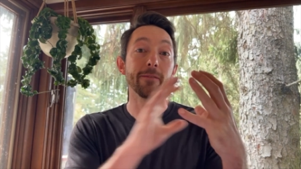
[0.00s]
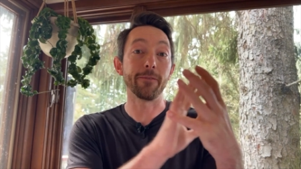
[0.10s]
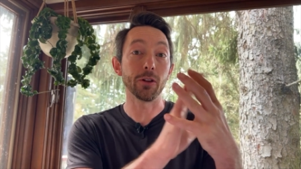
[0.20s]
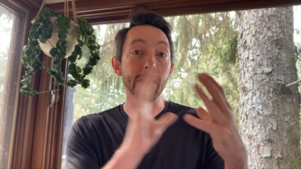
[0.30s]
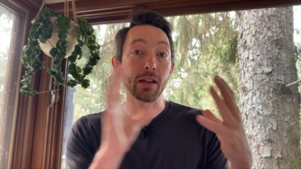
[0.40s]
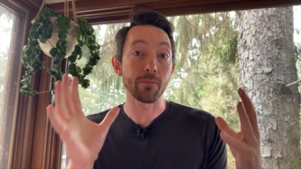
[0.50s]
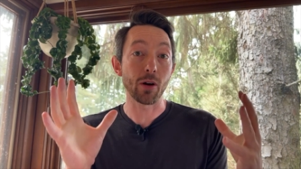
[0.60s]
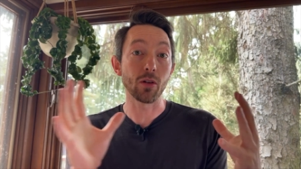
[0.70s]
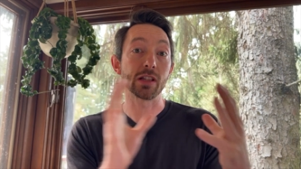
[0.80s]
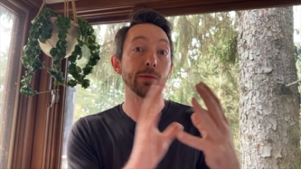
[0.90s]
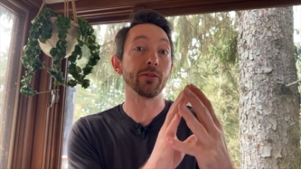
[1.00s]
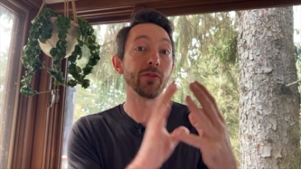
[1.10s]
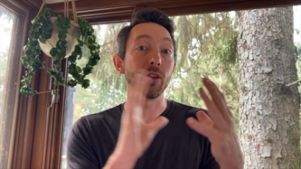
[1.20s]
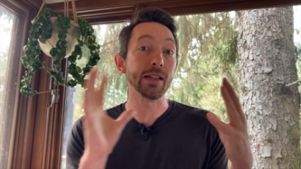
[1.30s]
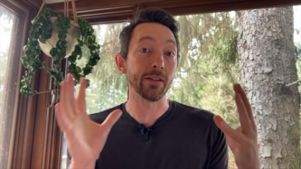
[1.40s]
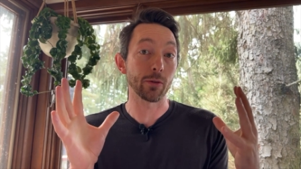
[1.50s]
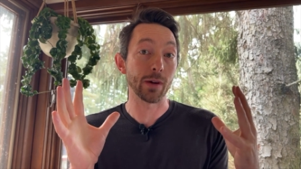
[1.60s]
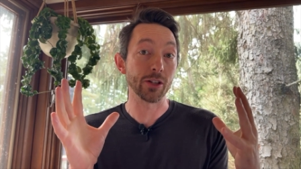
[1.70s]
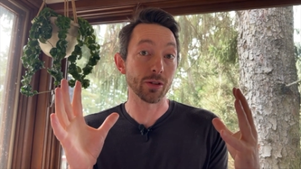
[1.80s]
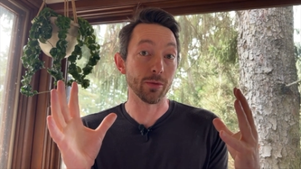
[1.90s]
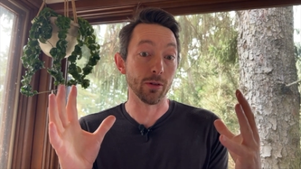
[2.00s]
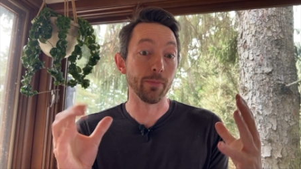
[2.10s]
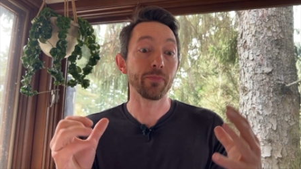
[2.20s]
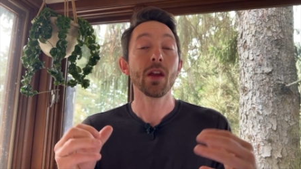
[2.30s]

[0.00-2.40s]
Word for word: fully composable, fully differentiable,